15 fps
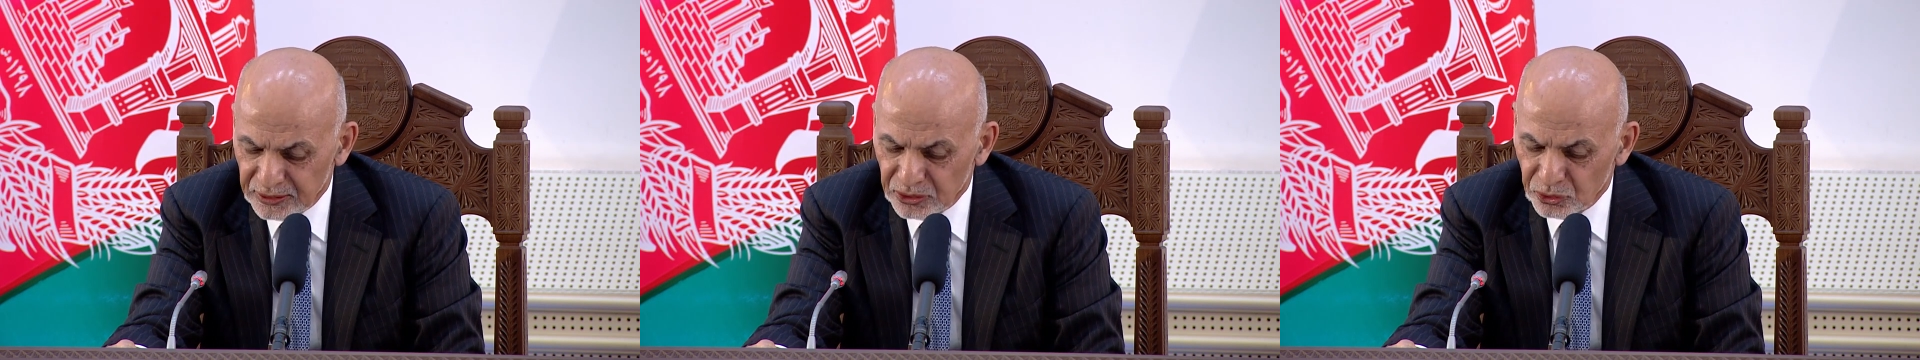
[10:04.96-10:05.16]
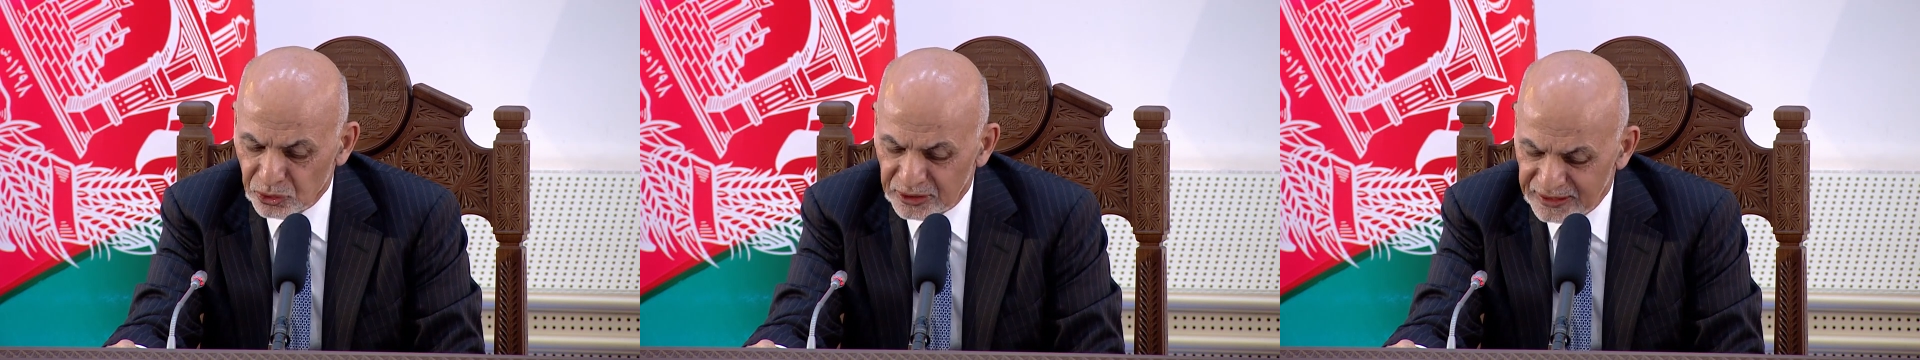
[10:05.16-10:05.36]

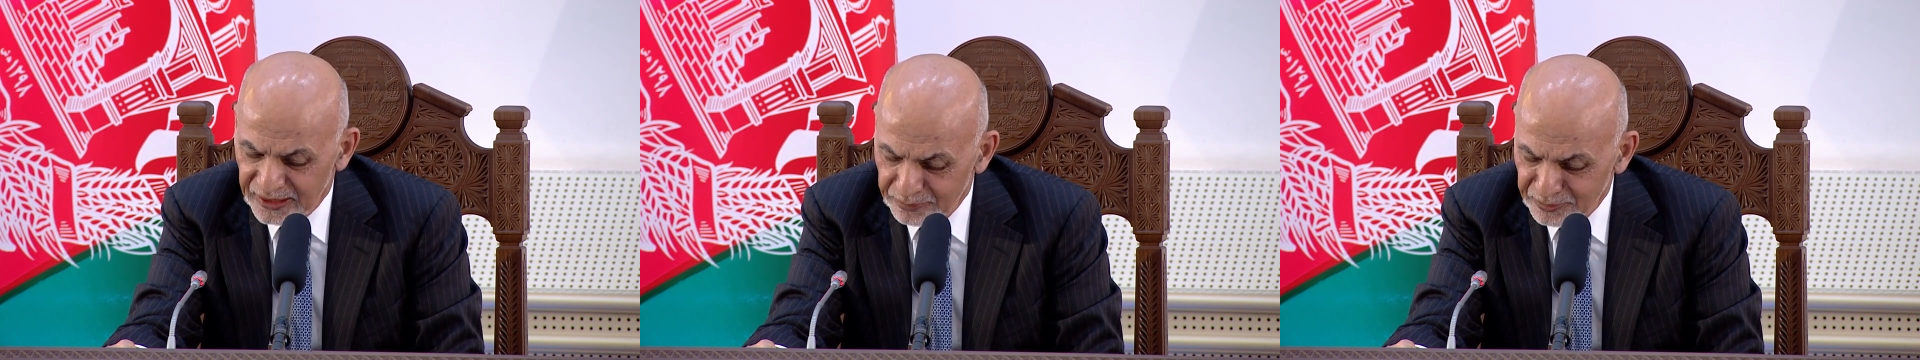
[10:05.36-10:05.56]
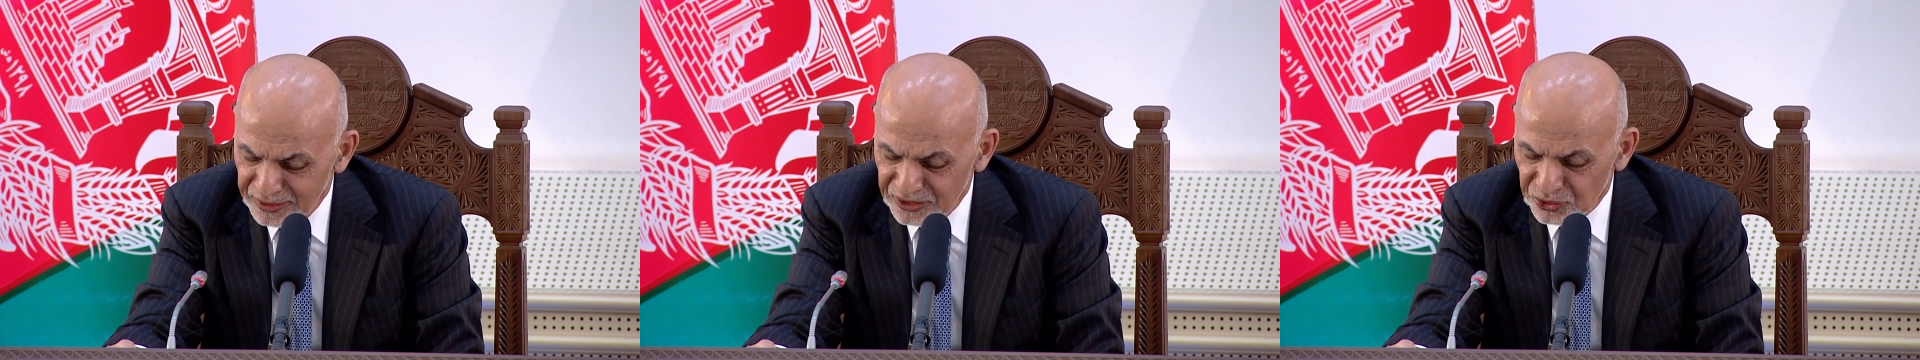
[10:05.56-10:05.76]
to
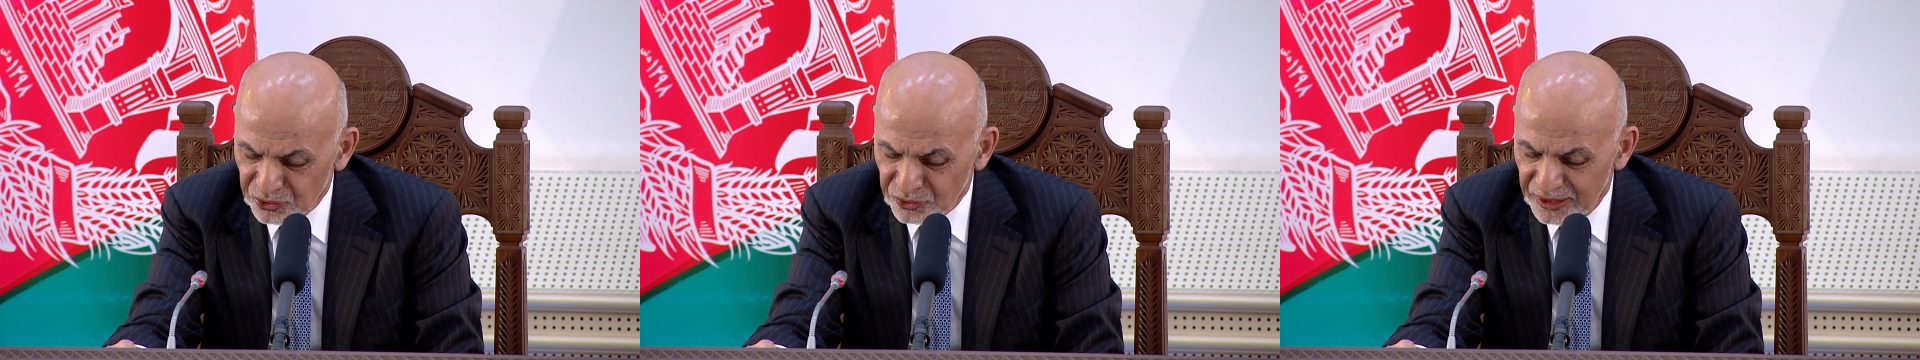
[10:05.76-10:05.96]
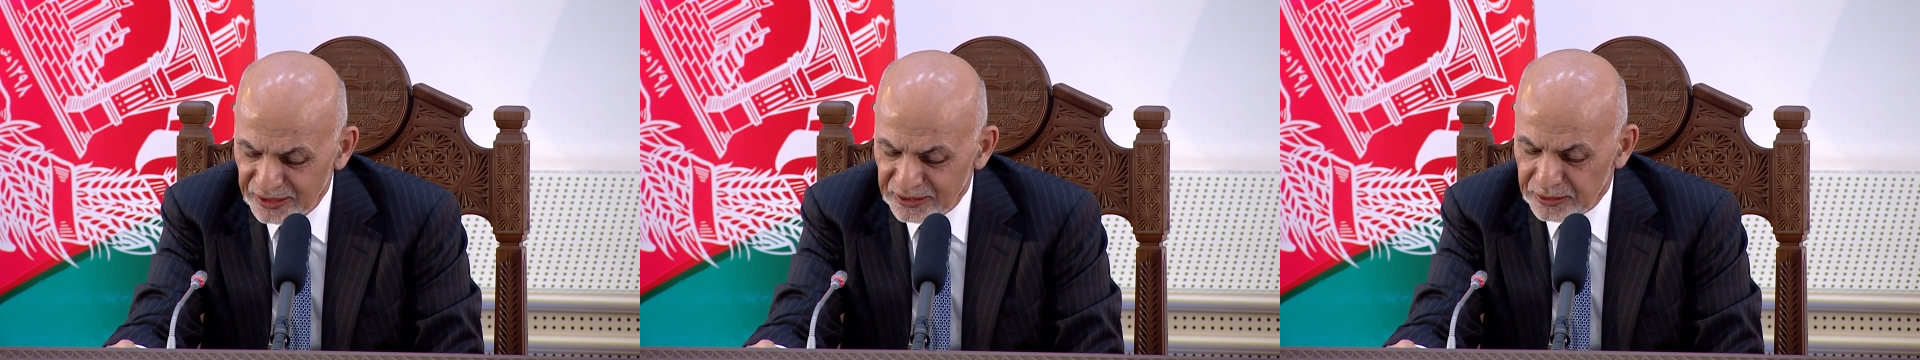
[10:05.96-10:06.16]

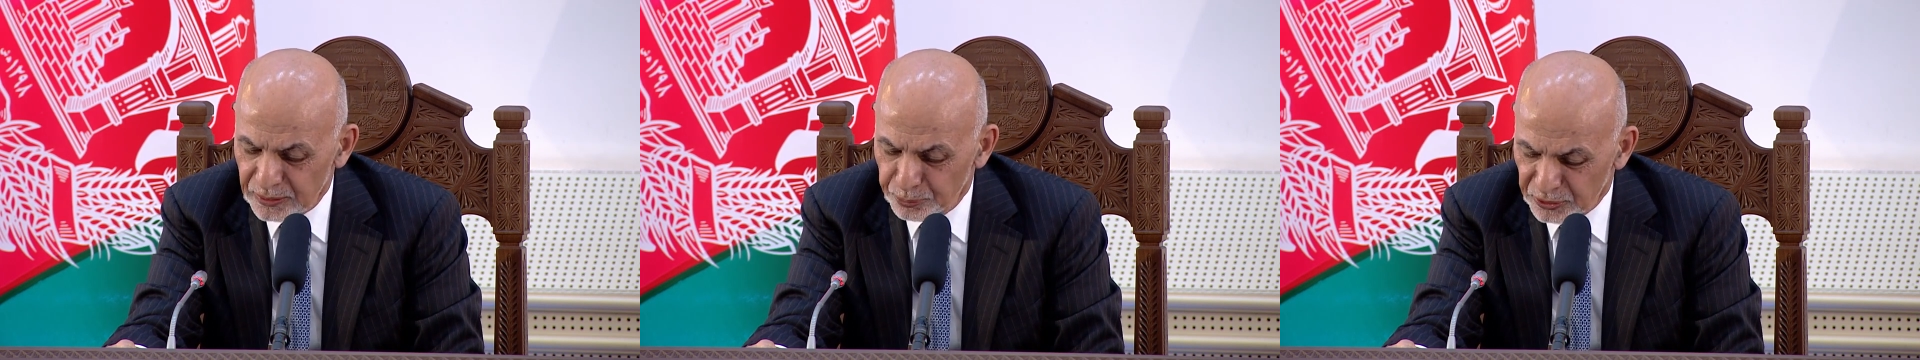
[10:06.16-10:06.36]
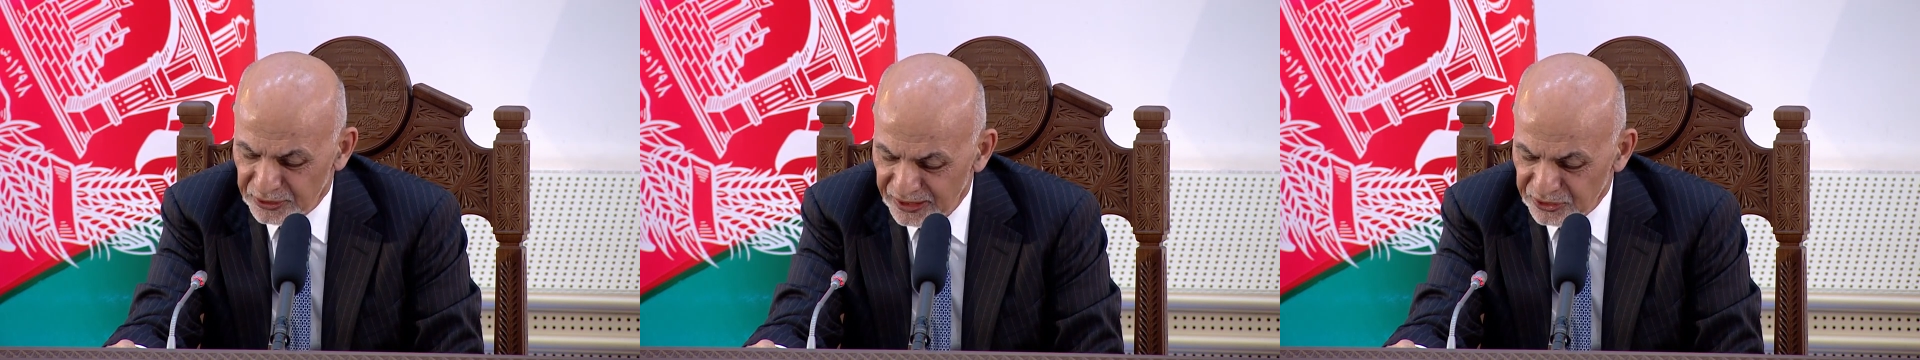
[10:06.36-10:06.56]
demonstrate the
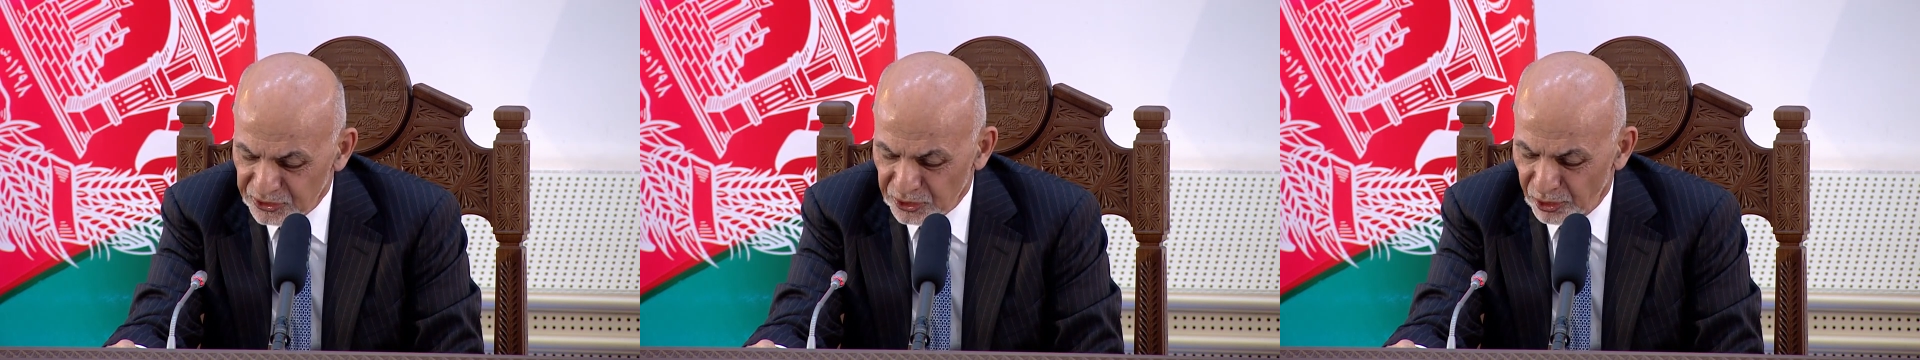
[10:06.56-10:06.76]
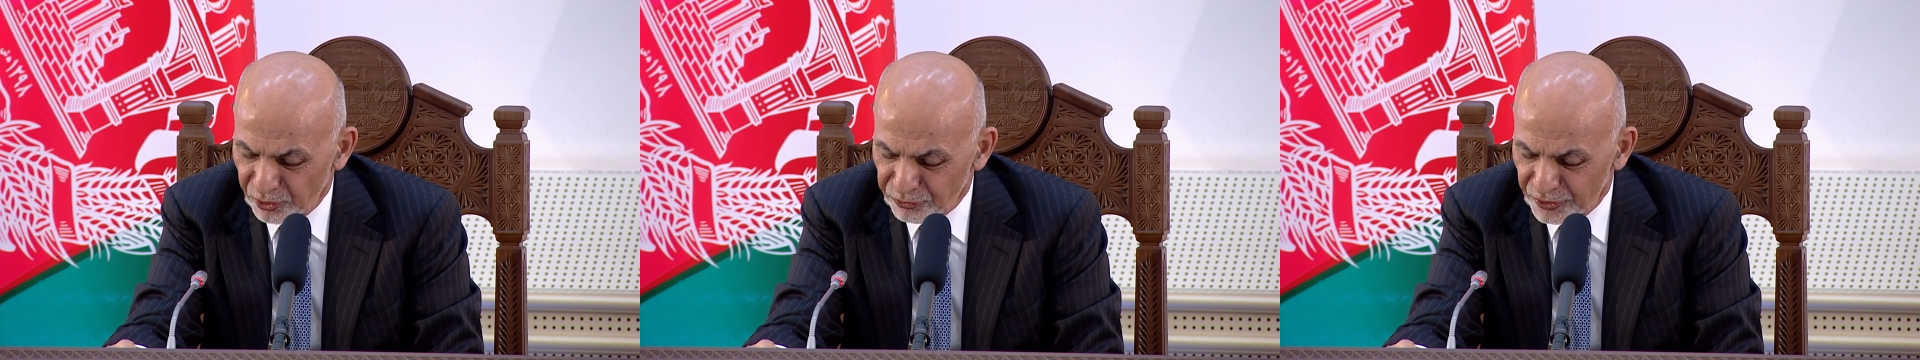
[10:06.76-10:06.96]

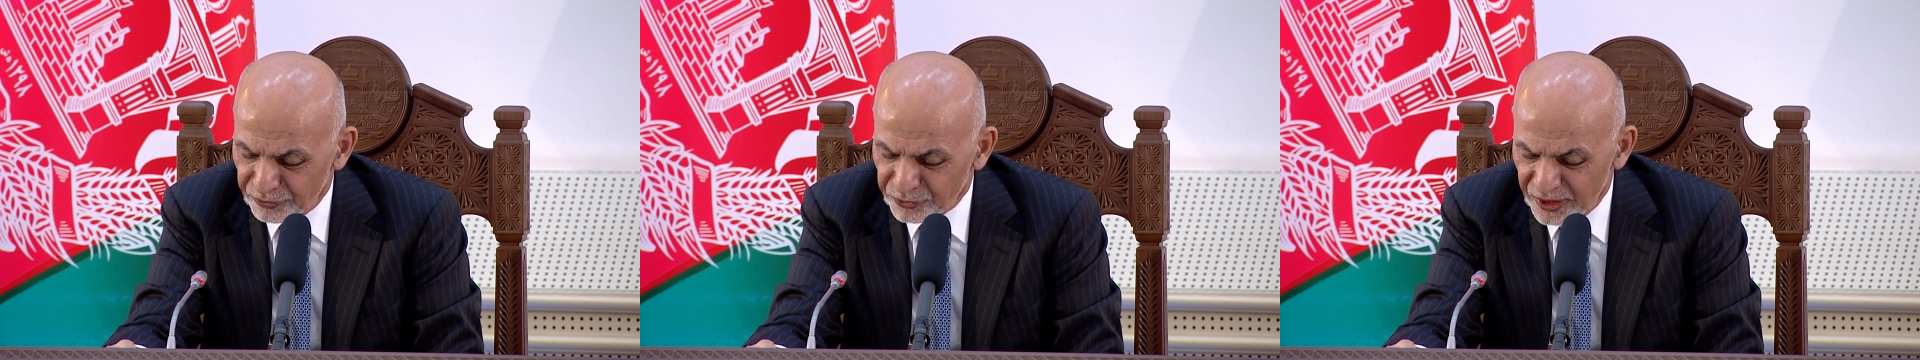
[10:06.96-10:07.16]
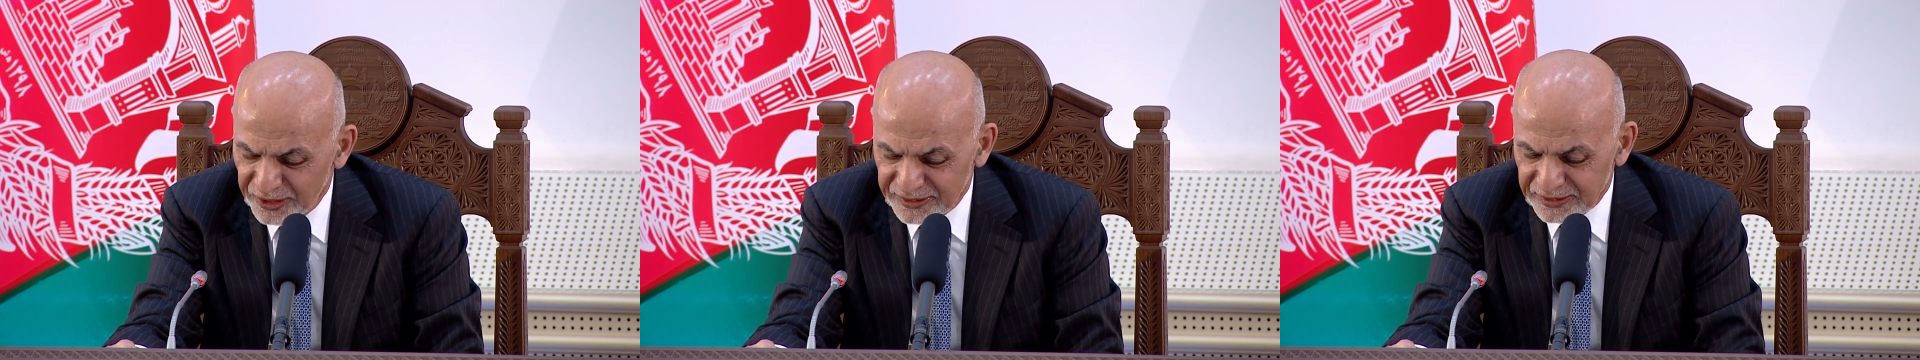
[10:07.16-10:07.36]
potential of
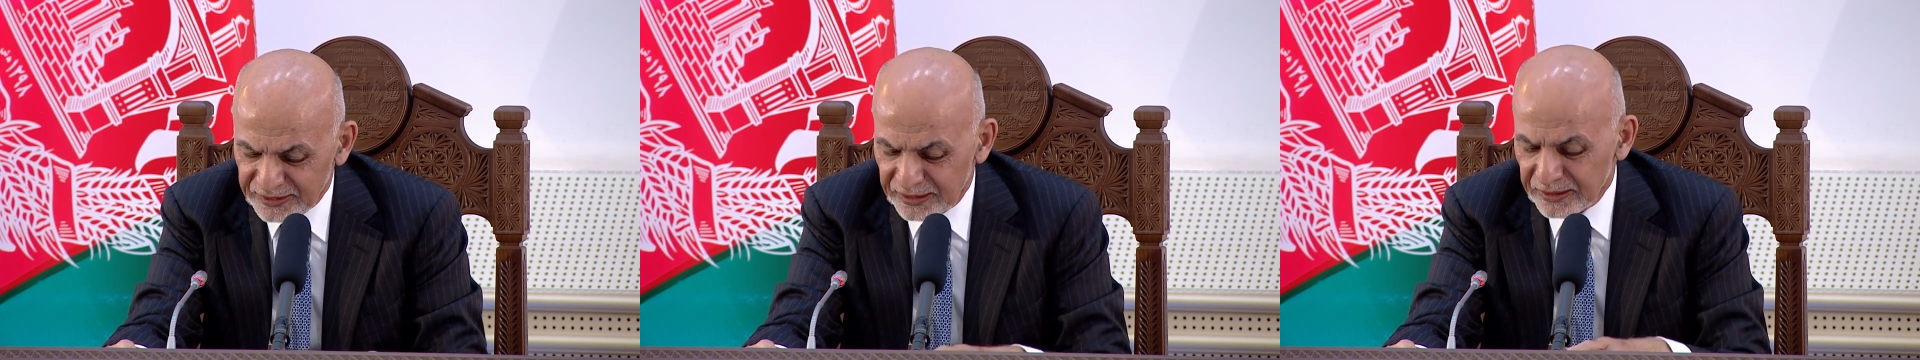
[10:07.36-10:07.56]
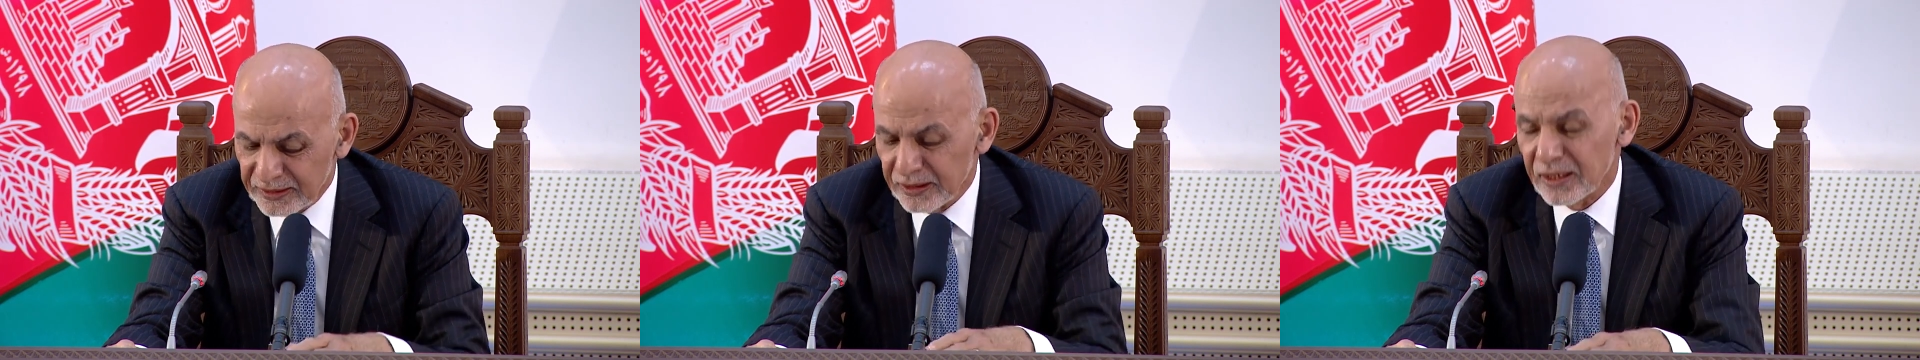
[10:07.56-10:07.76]

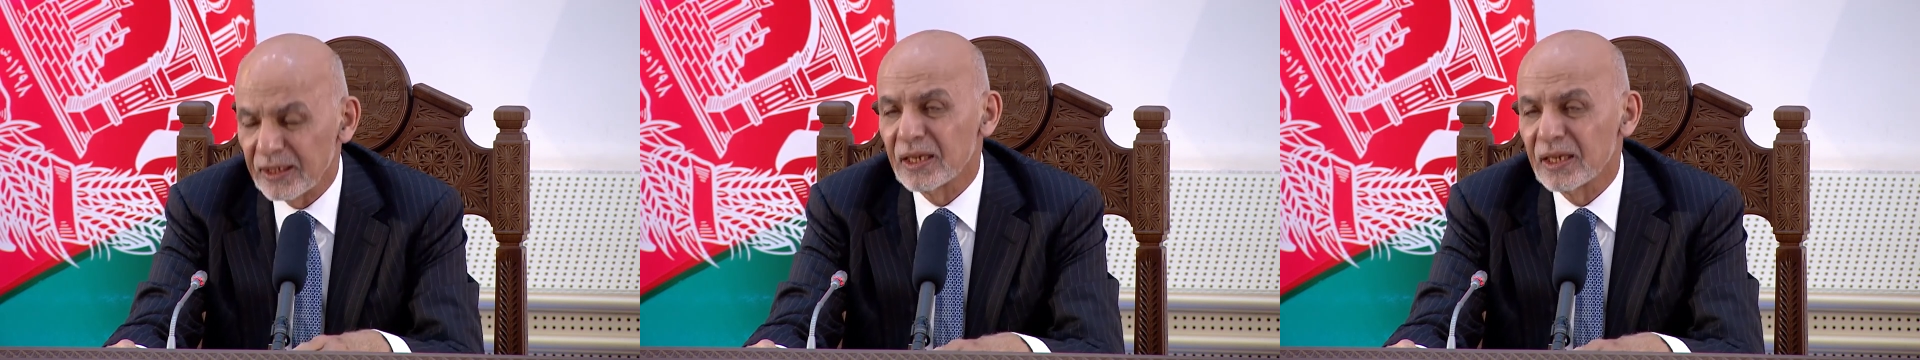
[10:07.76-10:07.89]
Afghanistan